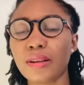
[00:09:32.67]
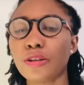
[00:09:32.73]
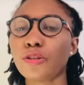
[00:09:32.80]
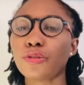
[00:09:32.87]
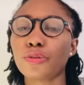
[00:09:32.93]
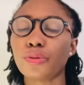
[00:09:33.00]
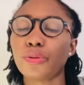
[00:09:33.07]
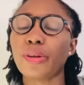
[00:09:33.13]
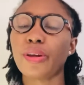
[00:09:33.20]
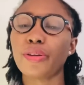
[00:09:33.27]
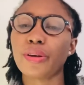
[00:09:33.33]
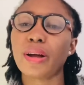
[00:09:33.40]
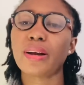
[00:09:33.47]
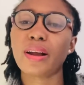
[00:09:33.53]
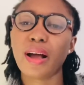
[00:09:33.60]
so that you
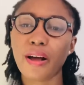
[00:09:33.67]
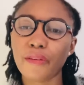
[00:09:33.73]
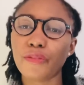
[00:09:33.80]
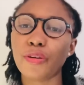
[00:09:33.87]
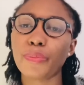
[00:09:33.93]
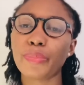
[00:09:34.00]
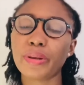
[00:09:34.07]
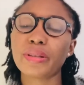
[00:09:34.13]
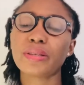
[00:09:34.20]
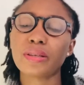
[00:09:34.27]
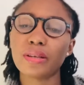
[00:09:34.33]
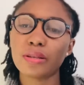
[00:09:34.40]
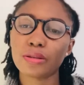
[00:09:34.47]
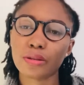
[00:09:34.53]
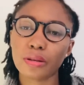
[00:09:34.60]
can have your
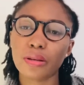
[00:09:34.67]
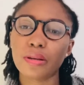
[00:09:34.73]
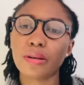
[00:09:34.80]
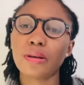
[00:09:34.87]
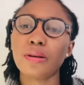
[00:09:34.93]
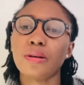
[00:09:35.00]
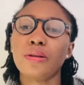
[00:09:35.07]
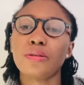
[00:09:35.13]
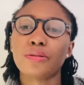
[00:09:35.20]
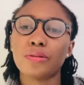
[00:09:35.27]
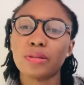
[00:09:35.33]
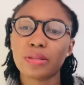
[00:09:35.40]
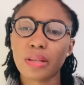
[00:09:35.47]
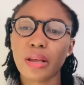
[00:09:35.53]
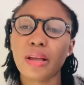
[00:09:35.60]
PCT to
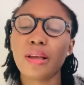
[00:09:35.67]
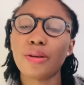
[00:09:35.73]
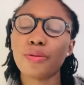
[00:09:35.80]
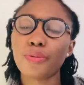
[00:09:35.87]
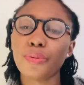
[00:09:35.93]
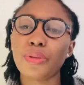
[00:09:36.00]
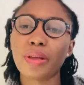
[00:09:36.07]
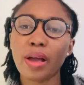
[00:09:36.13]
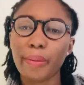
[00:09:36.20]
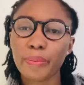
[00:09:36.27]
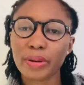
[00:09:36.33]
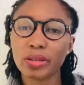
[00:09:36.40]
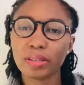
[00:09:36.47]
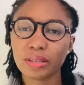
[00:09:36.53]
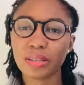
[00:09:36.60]
stay and do their
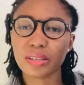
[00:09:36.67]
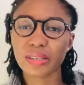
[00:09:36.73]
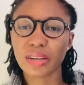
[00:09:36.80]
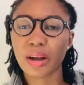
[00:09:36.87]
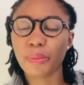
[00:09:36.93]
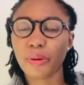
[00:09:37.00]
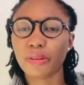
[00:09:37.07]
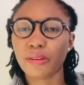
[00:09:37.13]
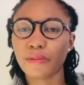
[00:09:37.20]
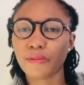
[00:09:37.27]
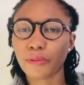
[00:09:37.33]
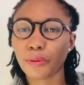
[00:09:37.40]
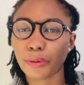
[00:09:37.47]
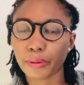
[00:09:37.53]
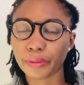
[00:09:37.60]
PCT job on the
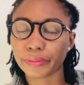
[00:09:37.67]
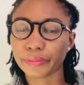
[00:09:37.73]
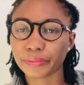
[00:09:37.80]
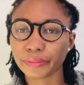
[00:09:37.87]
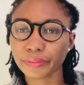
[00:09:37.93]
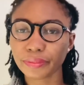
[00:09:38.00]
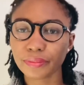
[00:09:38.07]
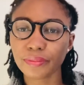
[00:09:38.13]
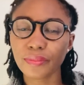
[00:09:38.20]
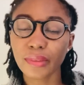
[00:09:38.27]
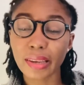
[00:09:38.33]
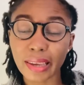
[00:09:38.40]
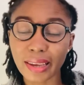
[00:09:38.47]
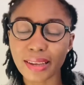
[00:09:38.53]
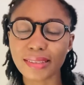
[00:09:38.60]
floor.
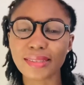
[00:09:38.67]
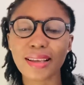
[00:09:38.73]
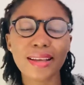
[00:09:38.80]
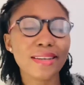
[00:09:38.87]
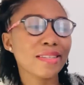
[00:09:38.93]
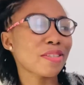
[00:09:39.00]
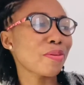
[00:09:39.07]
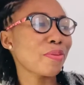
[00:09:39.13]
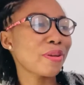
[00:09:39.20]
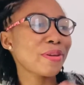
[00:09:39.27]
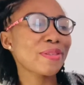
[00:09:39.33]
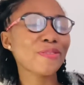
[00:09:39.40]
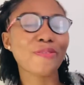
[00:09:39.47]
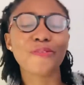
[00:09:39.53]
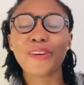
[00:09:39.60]
Yes. So we used
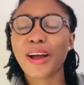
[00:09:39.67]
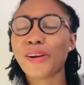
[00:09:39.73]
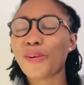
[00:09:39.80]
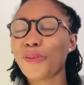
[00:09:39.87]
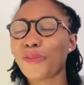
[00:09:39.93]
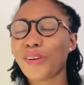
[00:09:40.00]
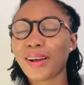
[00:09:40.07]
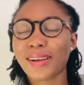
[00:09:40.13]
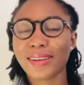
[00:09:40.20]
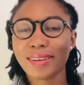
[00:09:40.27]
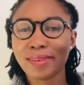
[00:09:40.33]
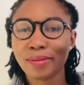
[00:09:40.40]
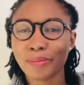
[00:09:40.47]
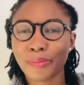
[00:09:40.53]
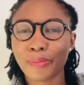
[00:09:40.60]
to fight over
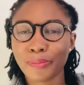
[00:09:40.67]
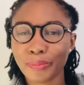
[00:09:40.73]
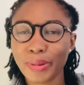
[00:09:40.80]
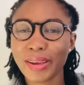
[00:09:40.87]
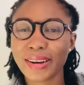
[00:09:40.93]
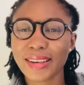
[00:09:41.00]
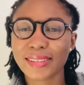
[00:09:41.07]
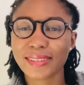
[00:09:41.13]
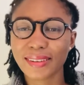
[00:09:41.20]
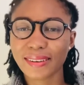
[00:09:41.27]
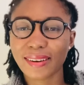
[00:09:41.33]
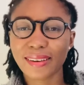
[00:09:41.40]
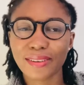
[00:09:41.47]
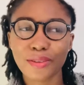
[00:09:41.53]
being a sitter.